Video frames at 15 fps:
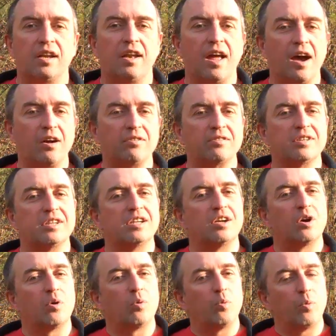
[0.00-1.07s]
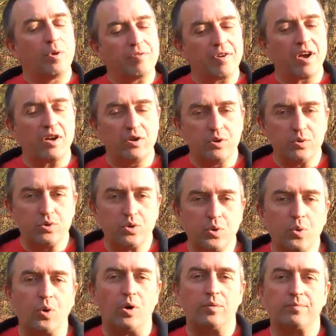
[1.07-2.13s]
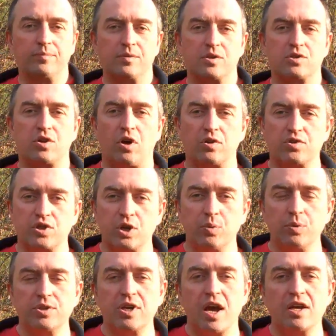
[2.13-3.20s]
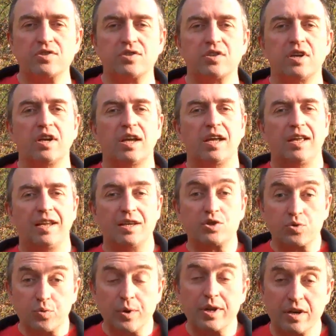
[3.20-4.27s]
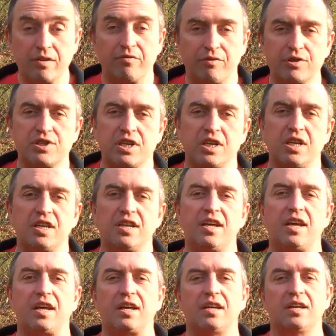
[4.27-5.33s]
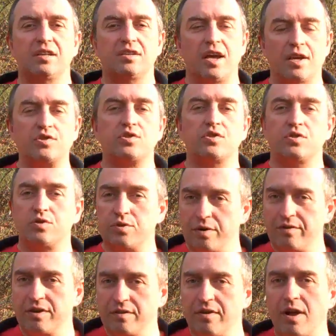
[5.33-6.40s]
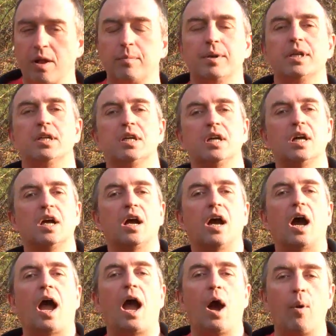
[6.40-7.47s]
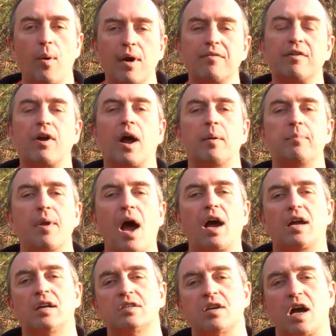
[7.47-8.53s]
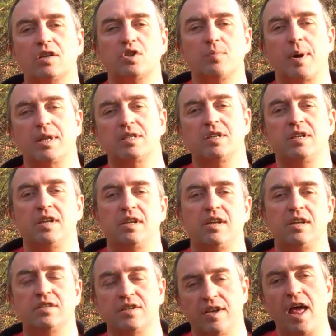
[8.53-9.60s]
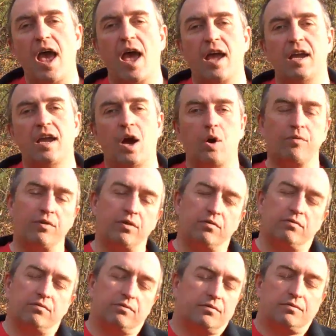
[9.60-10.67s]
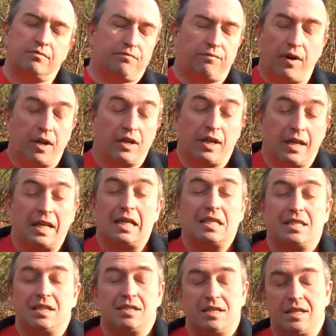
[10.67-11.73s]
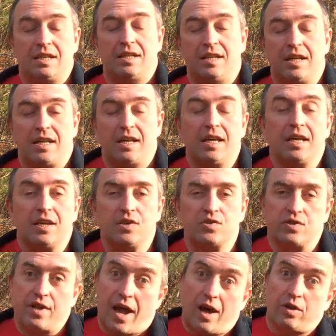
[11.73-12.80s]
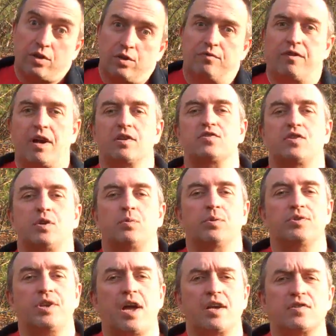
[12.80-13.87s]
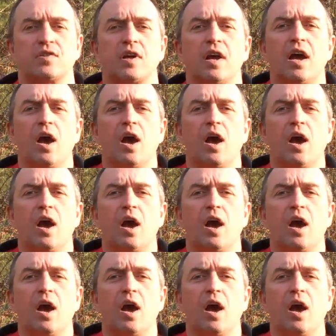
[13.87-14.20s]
Now, we've got a new tool. It's called SQL Test. It is written for TDD, test-driven development. However, I'm not going to talk to you about TDD today, however fun and easy TDD is now that you've got SQL Test.